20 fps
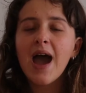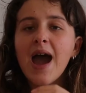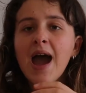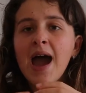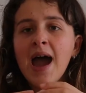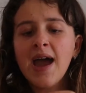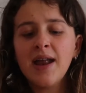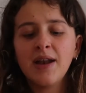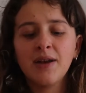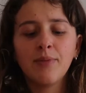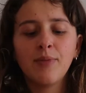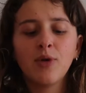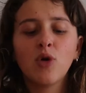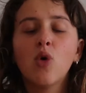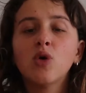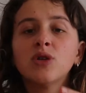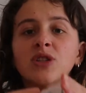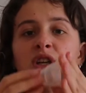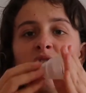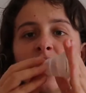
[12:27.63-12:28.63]
And
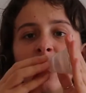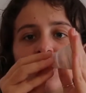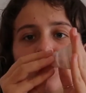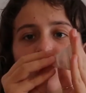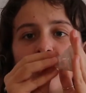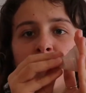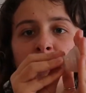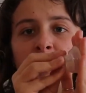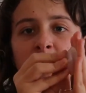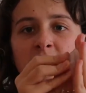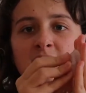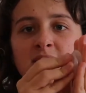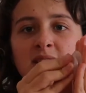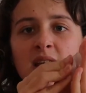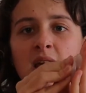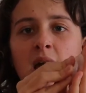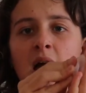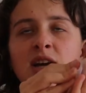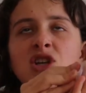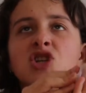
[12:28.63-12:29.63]
because it can do this,
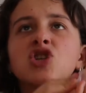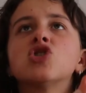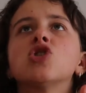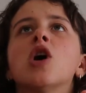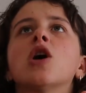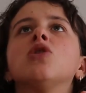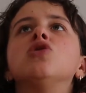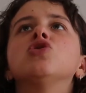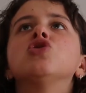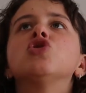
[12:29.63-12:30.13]
I struggle